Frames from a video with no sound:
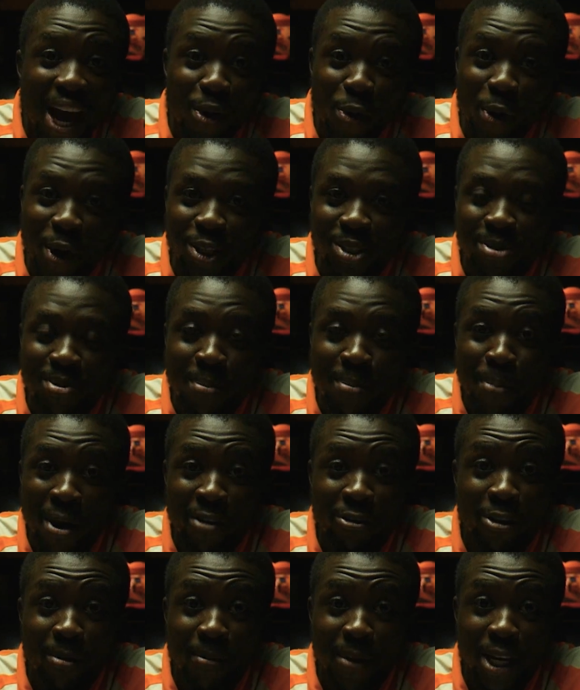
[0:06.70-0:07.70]
are going to be
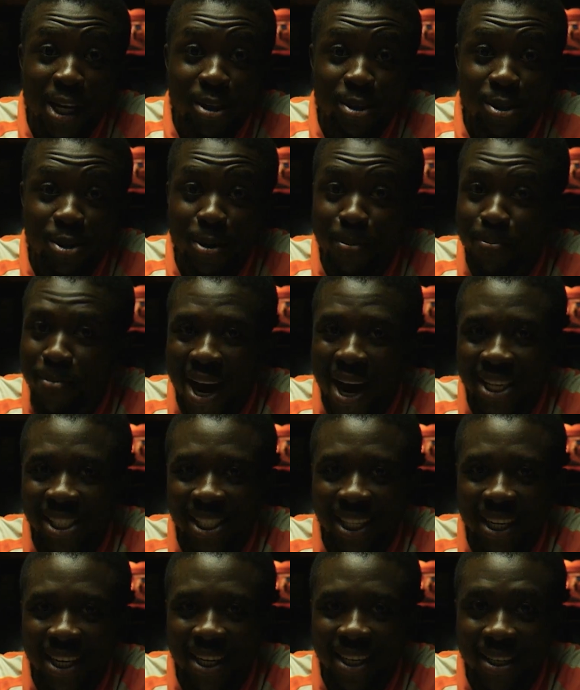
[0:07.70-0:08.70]
performing some
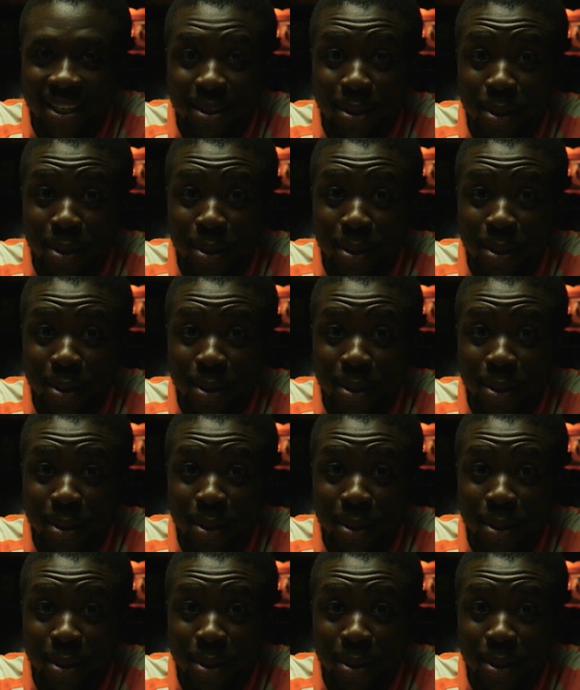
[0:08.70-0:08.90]
magic.